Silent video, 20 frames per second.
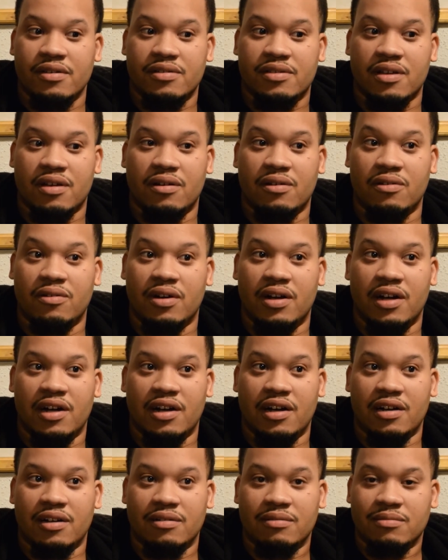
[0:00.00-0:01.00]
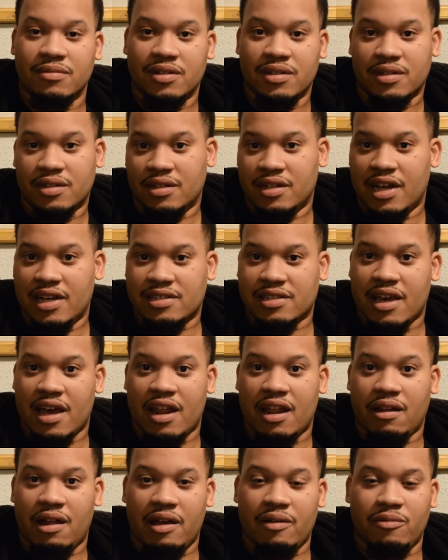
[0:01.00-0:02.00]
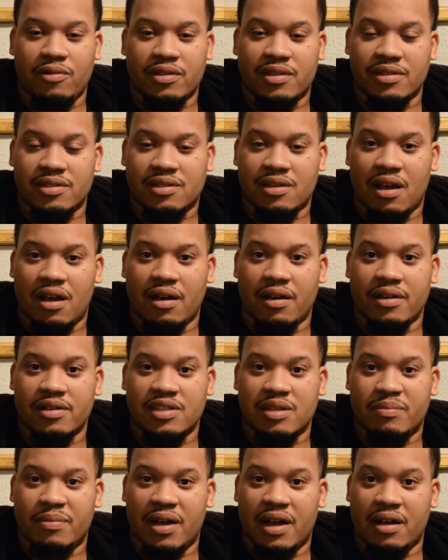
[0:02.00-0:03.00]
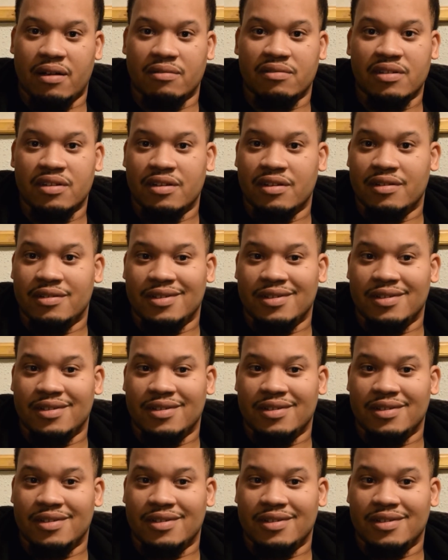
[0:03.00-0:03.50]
So that's kind of like what the song is about.